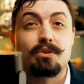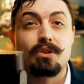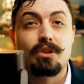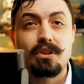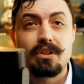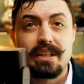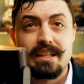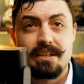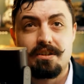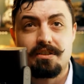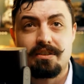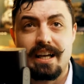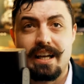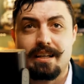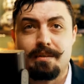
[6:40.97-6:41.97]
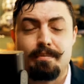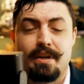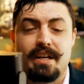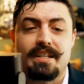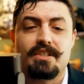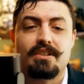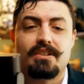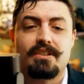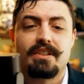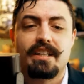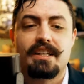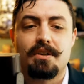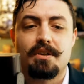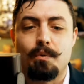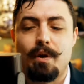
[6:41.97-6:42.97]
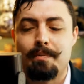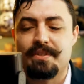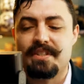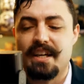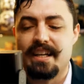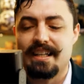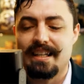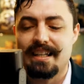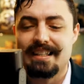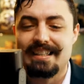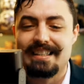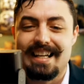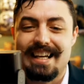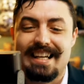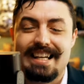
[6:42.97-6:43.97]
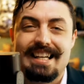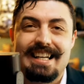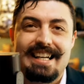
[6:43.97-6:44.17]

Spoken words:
look at your landing pages, look at your website, and say,